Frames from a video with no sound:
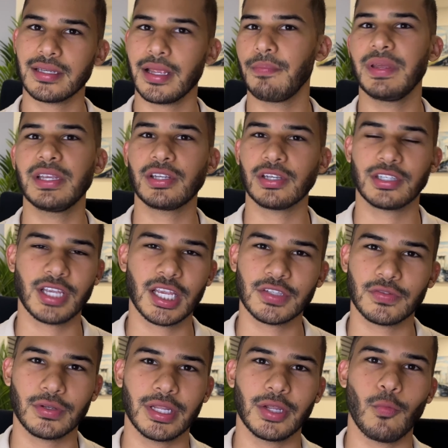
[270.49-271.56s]
and be
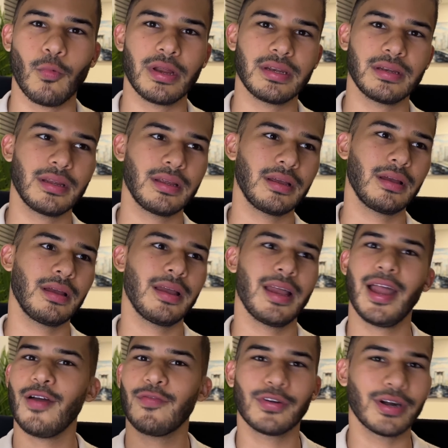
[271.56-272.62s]
successful in
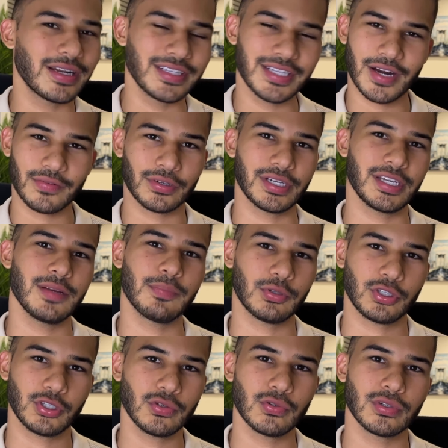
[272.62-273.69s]
whatever endeavor he
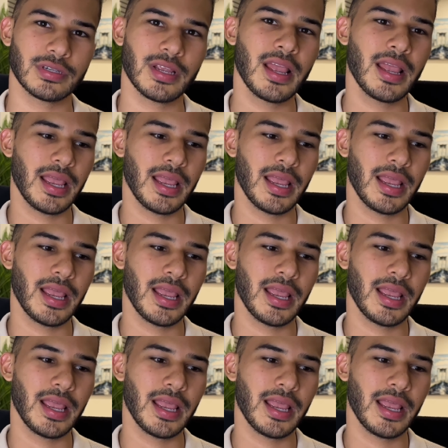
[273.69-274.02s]
pursues.